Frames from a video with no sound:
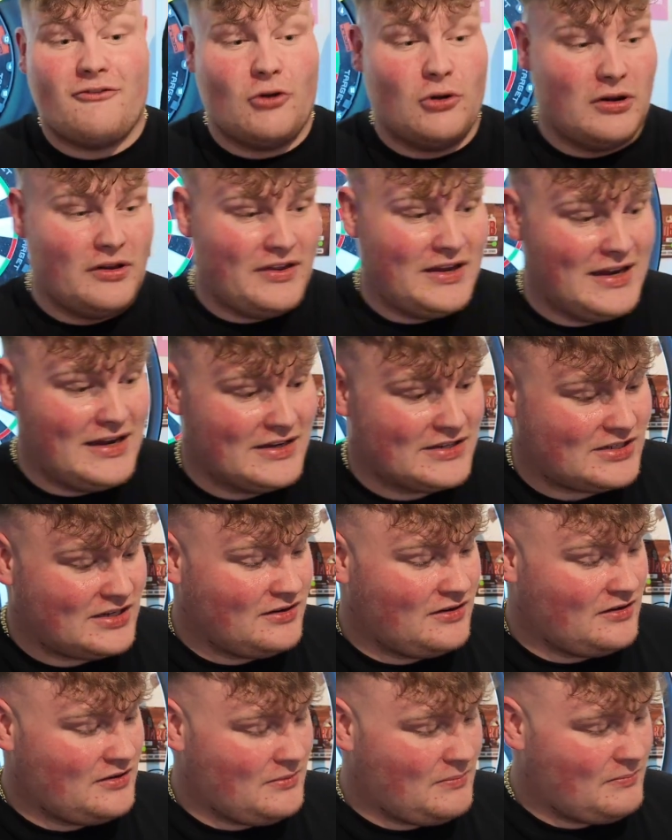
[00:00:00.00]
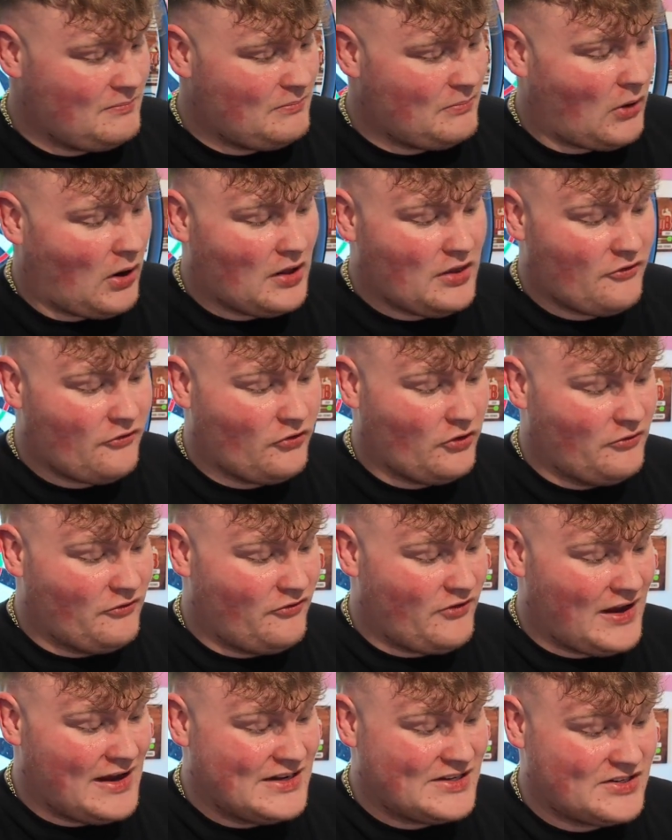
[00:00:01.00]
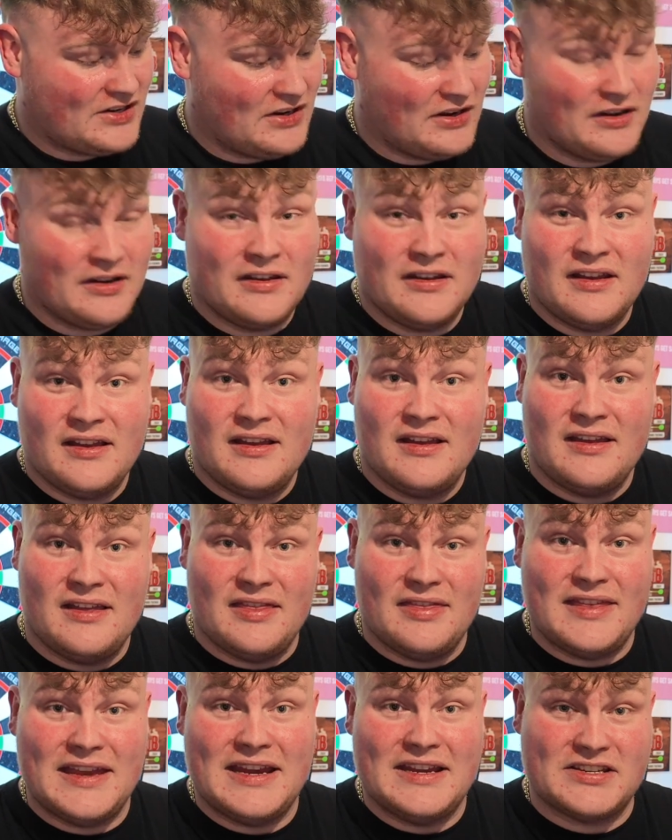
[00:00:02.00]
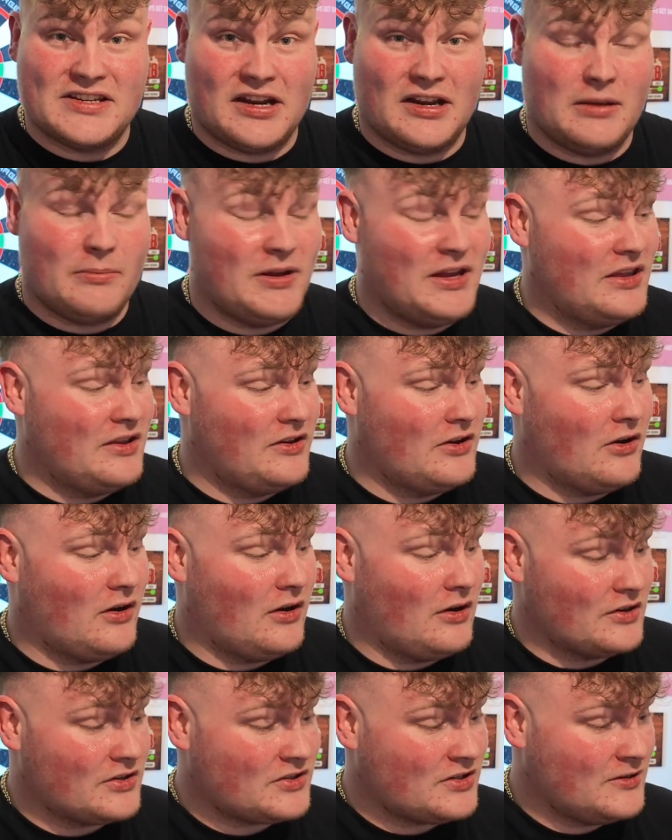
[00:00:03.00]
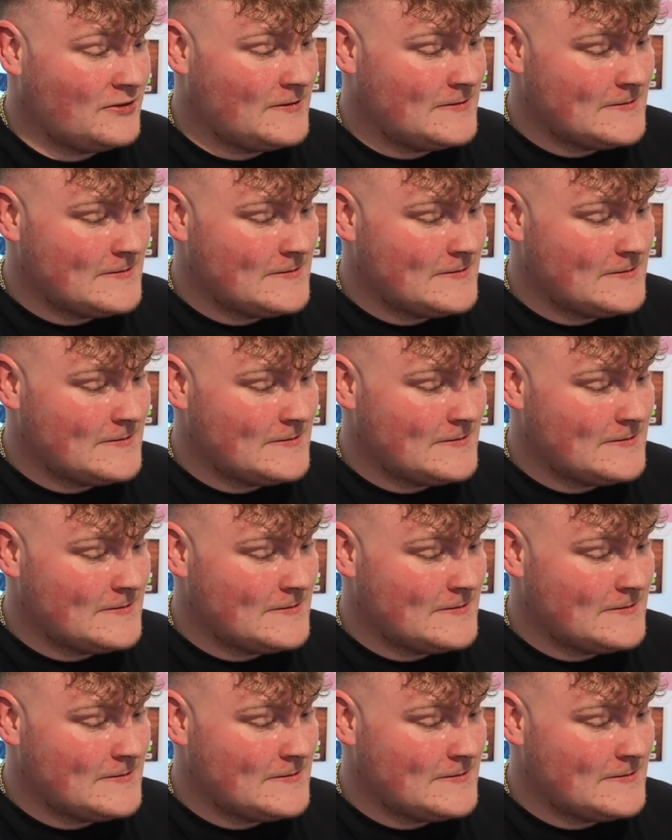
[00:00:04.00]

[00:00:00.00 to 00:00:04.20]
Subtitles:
of all of these by the front facer, these are going to be the darts.